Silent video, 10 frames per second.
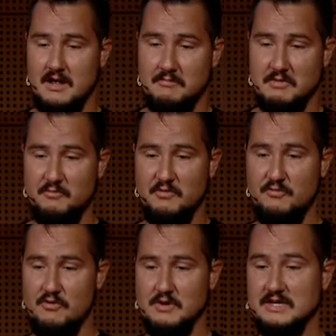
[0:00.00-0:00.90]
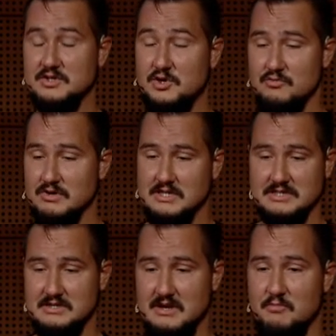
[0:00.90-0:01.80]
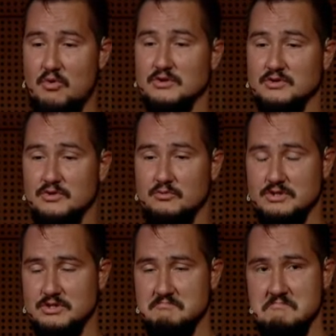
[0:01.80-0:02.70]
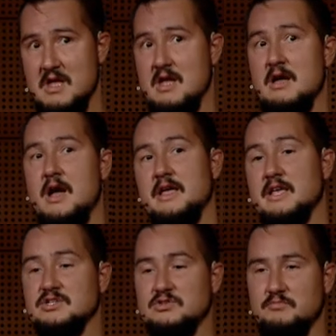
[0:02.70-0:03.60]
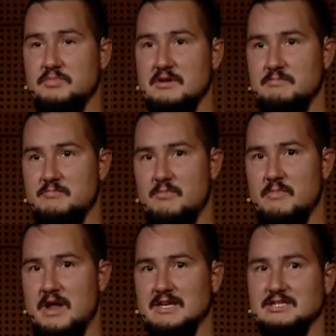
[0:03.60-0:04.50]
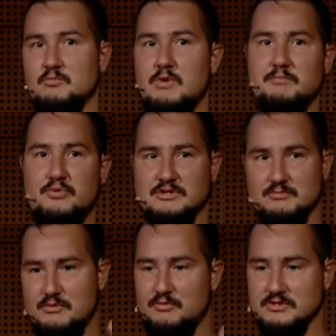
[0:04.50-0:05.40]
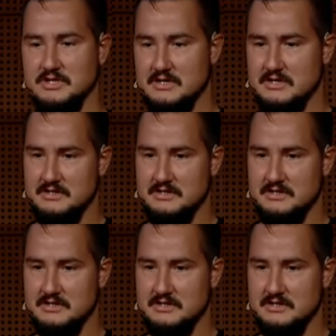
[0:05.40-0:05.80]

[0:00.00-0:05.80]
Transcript: if security is important to you, which I guess should be at least one person per project.